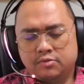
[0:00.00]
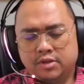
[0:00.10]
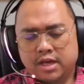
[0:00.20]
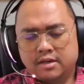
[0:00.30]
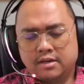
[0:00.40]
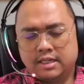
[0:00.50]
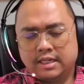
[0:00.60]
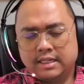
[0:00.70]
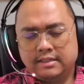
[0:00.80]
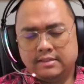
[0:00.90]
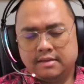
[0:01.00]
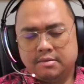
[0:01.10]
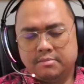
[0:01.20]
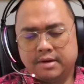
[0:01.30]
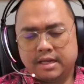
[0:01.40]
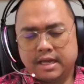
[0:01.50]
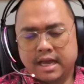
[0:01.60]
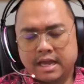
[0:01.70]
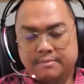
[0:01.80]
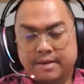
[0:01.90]
fruitful time together. In Jesus'
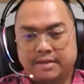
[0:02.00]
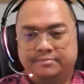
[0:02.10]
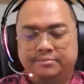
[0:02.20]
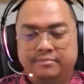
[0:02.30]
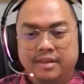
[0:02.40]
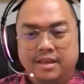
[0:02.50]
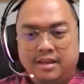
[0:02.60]
name we pray. Amen.